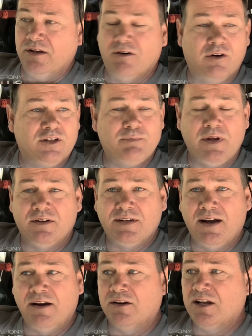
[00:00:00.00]
Didn't hardly spin a
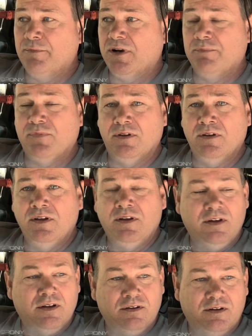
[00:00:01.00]
tire coming up the,
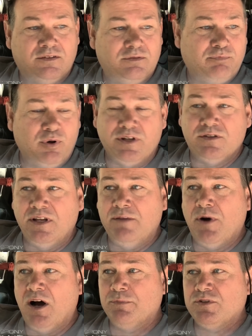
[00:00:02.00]
it's a pretty
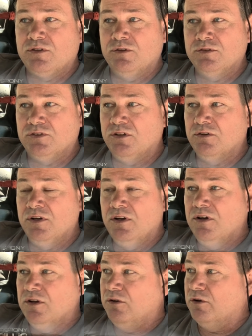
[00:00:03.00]
steep obstacle, so
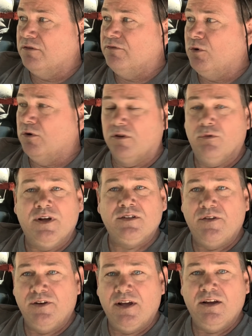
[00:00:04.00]
looking forward to the
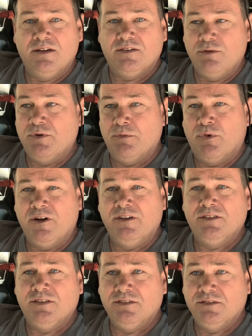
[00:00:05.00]
rest of the day and see what it
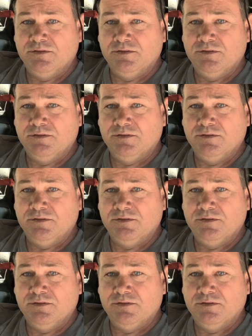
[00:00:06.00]
brings.